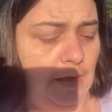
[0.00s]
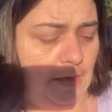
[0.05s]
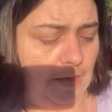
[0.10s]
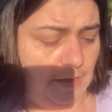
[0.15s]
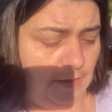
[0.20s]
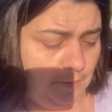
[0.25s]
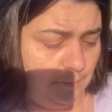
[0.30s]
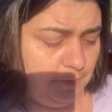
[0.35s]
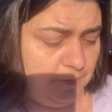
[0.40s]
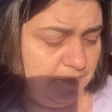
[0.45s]

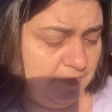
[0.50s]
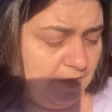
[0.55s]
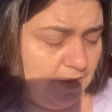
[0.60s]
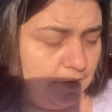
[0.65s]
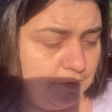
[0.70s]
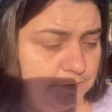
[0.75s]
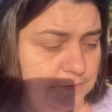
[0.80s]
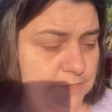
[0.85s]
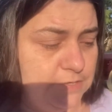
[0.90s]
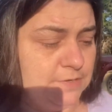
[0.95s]
and
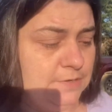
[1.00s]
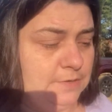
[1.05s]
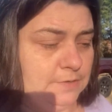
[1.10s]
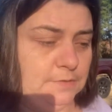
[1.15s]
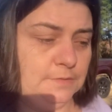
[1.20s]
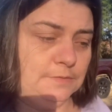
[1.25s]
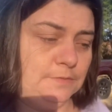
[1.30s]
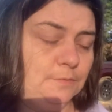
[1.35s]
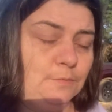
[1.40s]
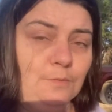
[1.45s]
without
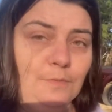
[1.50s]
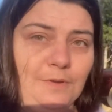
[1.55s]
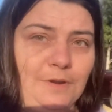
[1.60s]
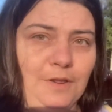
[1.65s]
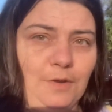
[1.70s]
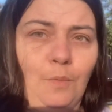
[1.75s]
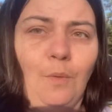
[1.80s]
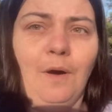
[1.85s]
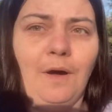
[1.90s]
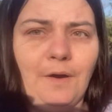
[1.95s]

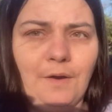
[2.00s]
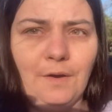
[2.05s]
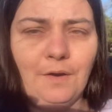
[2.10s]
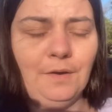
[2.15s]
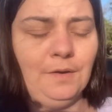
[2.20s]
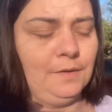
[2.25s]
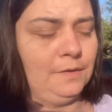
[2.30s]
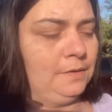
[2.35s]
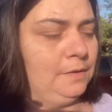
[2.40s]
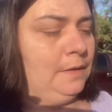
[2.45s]
running
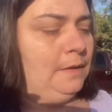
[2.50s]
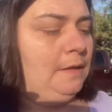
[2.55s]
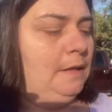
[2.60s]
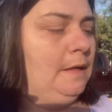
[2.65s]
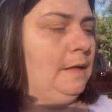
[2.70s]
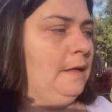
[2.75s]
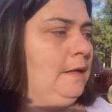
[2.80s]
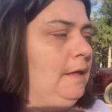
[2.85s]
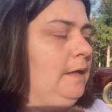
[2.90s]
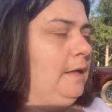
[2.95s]
water
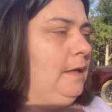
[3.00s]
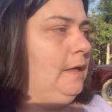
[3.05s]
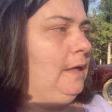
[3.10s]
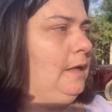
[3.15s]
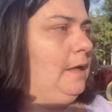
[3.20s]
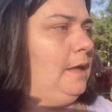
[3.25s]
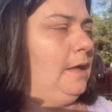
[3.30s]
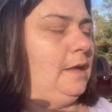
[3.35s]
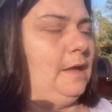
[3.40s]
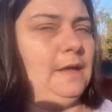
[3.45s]

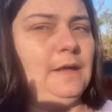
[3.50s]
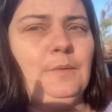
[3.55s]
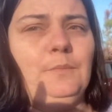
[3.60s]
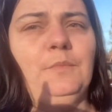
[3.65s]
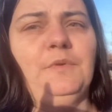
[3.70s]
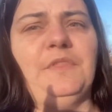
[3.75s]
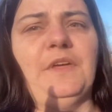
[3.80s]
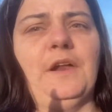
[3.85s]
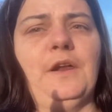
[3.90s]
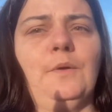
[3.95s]

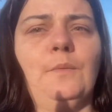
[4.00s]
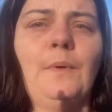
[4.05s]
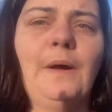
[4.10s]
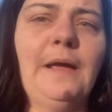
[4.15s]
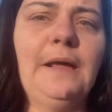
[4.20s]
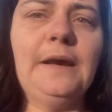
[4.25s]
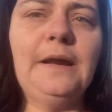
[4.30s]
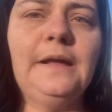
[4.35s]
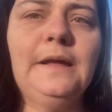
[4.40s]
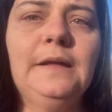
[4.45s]
and without it
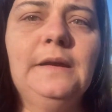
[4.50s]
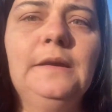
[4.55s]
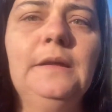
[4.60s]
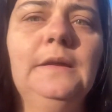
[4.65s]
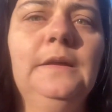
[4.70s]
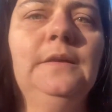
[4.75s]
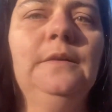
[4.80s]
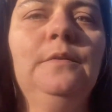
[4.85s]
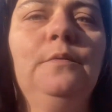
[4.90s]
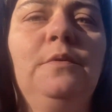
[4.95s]
raining,
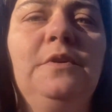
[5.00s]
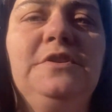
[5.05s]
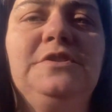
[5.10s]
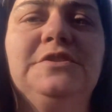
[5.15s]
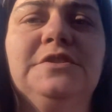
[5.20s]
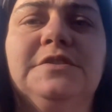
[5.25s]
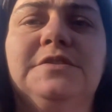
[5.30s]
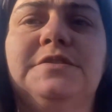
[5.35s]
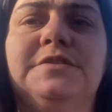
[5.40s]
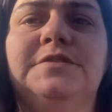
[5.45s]
we
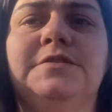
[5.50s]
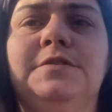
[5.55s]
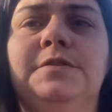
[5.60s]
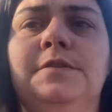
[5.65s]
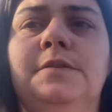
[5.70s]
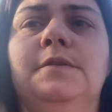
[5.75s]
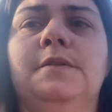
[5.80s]
just